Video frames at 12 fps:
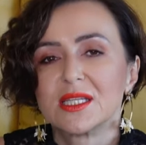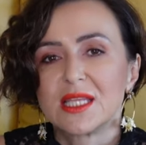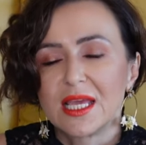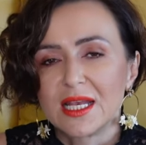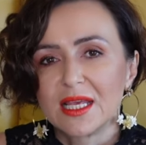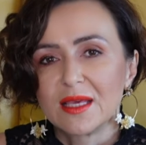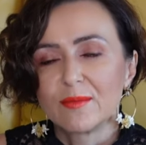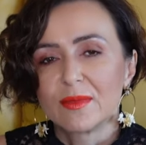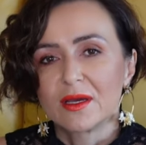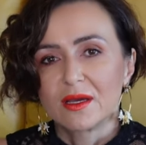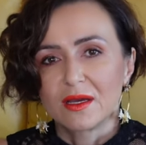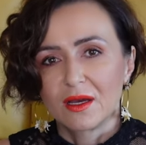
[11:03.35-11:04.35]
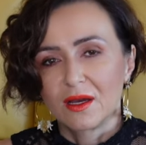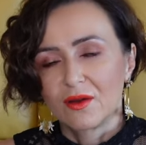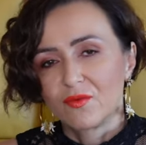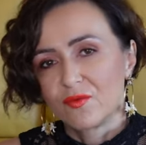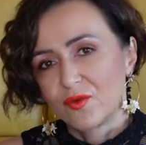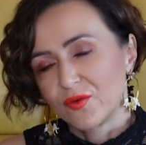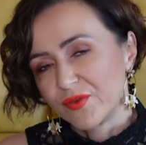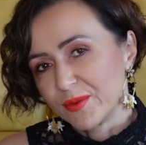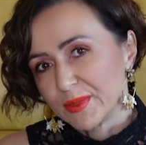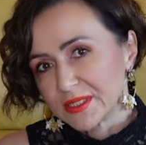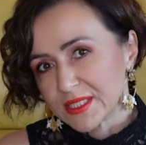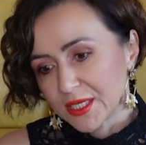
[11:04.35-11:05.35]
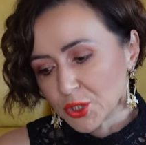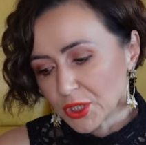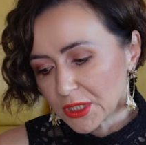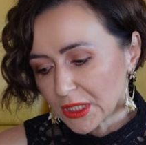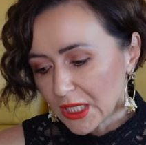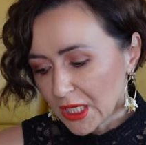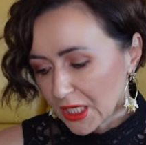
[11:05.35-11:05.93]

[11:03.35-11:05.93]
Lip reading: denim from female section.